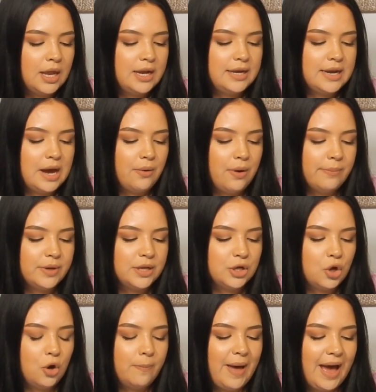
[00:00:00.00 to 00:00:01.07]
Now I'm gonna
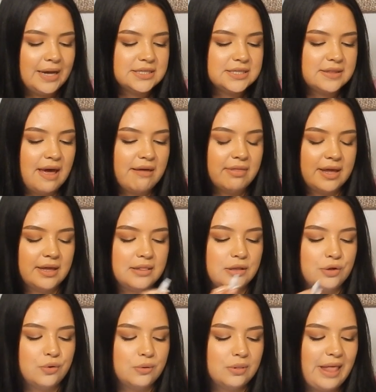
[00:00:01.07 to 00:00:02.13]
go back to that like
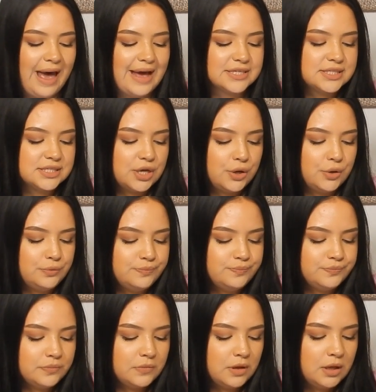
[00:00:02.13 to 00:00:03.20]
little
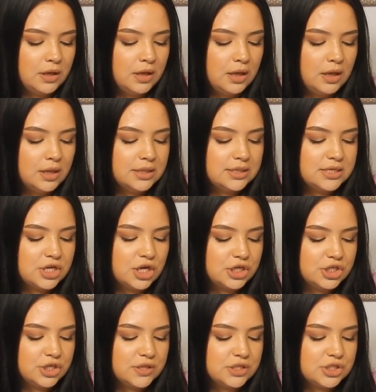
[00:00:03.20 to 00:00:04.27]
lasso,
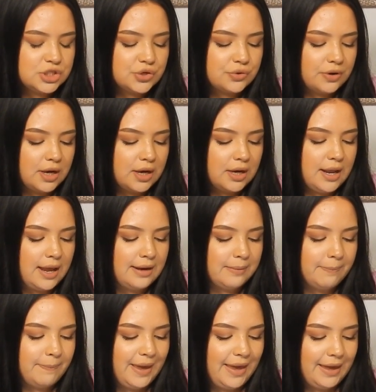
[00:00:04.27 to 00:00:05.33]
touch the screen,
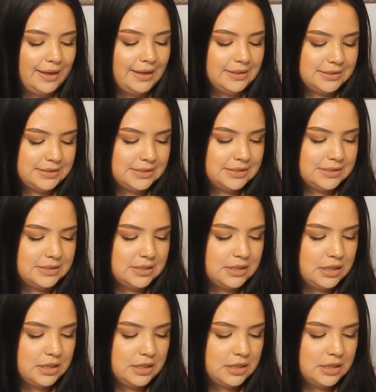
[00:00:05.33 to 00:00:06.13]
and paste.